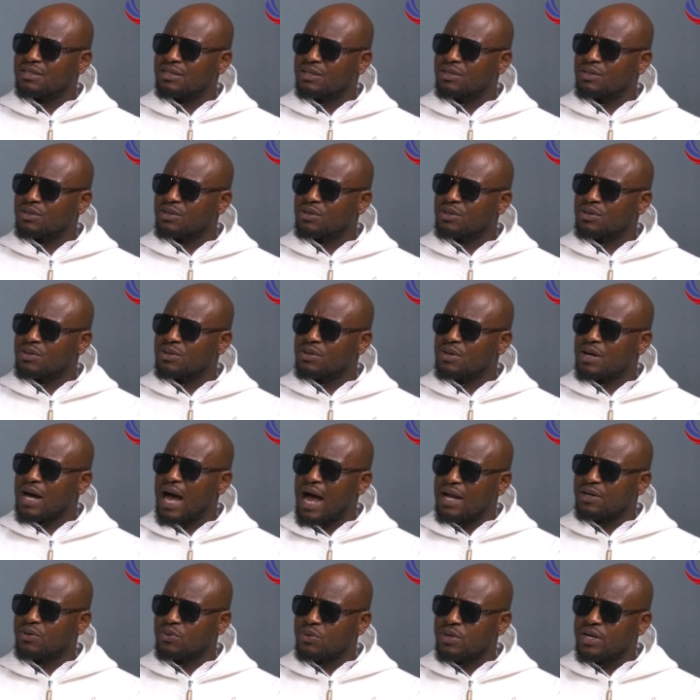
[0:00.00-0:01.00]
you know
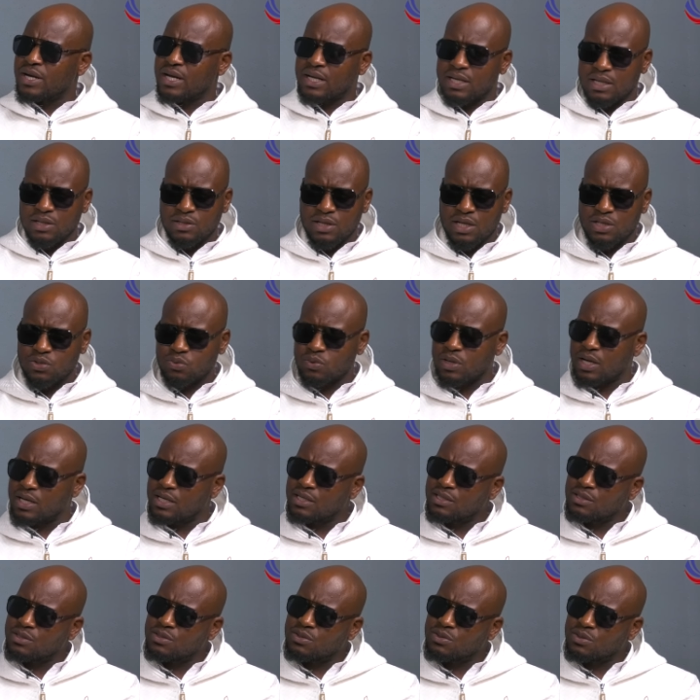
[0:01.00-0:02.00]
hard work inesqua
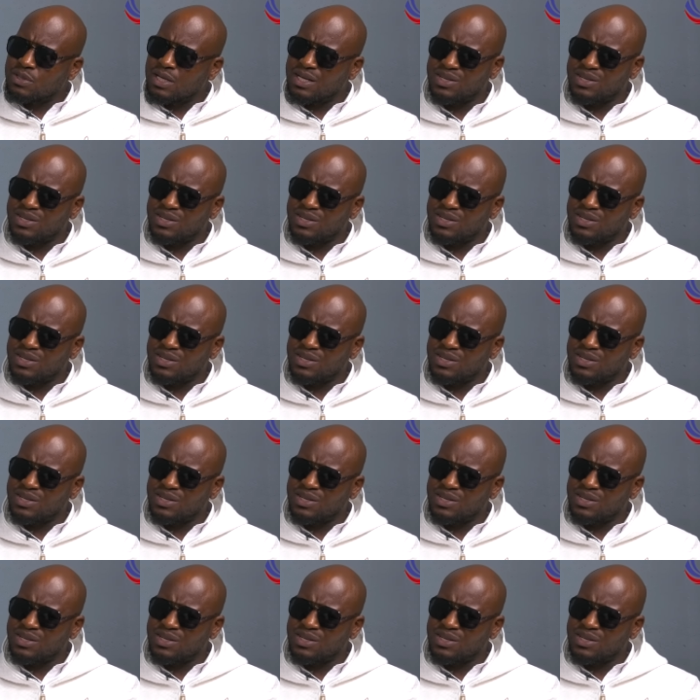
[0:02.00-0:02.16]
into